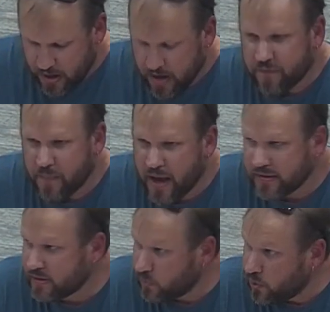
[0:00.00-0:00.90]
If
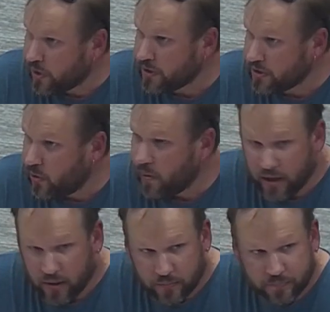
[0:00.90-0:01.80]
masks work so
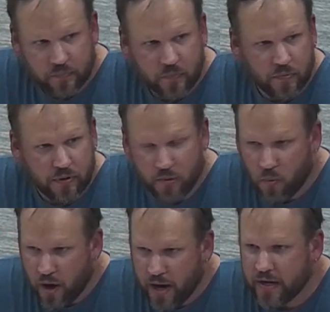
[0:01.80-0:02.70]
well,
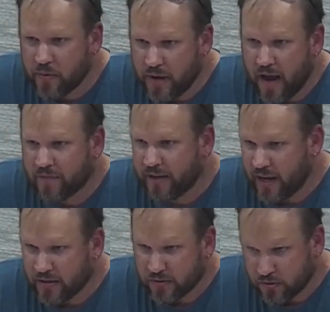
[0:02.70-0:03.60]
then why did we have to
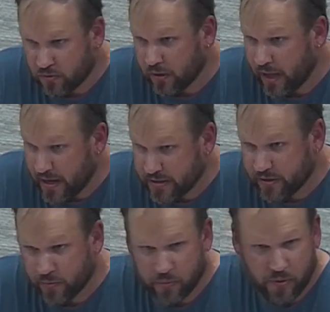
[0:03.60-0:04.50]
cancel school last
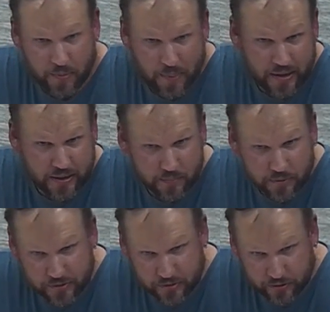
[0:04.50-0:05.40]
year when we went back to in
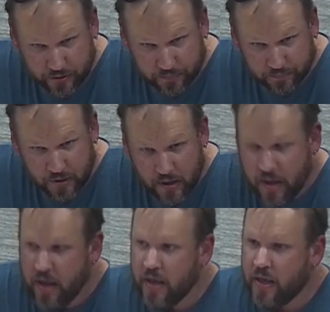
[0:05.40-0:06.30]
person learning?
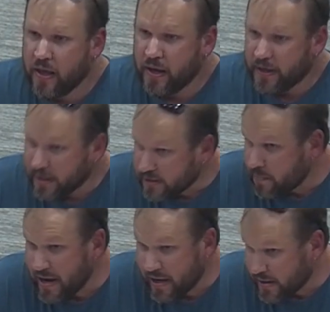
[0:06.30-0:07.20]
It
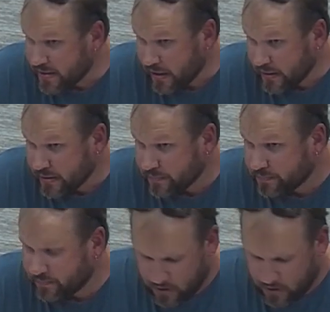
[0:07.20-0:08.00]
doesn't make any sense.